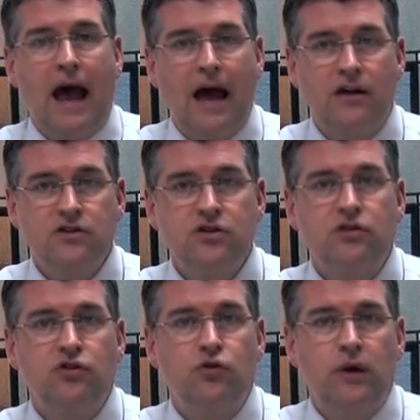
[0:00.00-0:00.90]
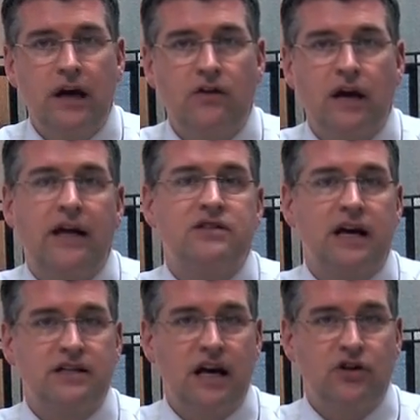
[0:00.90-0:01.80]
As you hit a
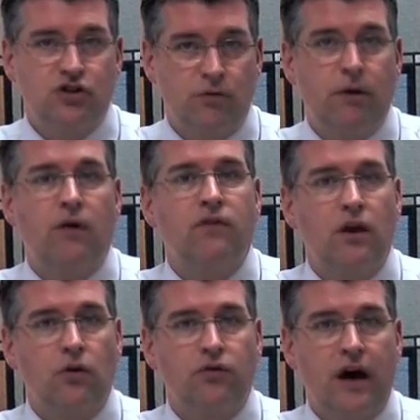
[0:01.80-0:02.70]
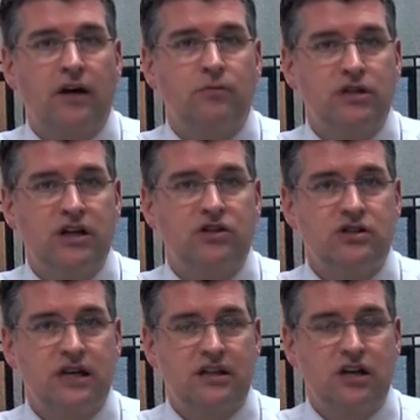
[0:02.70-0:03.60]
citation, a parenthetical
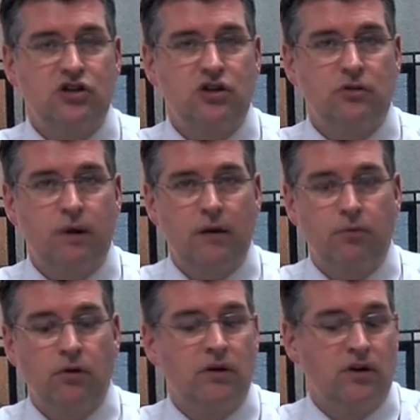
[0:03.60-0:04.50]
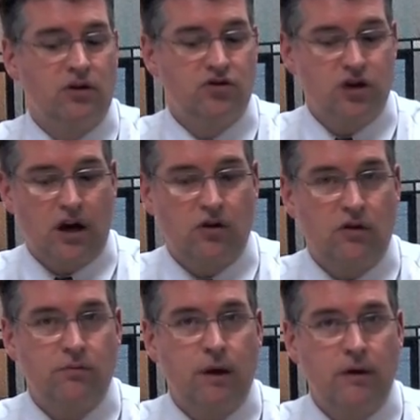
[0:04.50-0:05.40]
documentation citation in the paper, check it
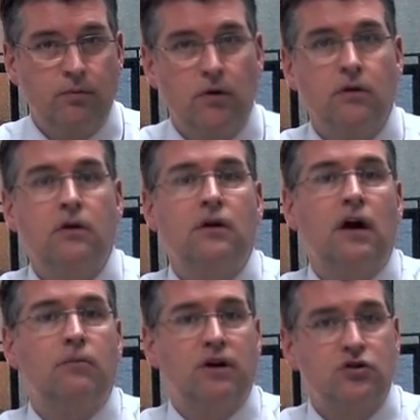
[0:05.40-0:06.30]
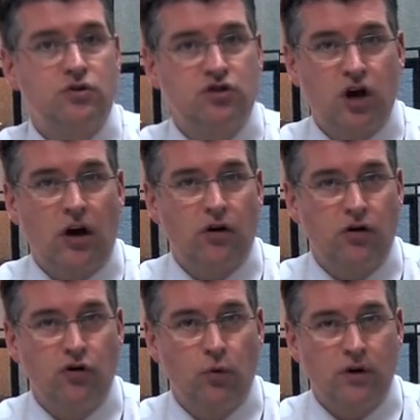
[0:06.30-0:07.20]
on the paper and make sure you check it
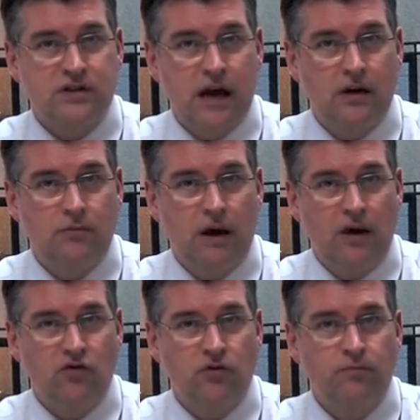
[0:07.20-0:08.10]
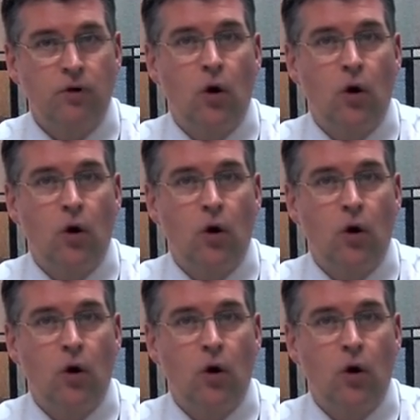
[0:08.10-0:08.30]
on your works cited page.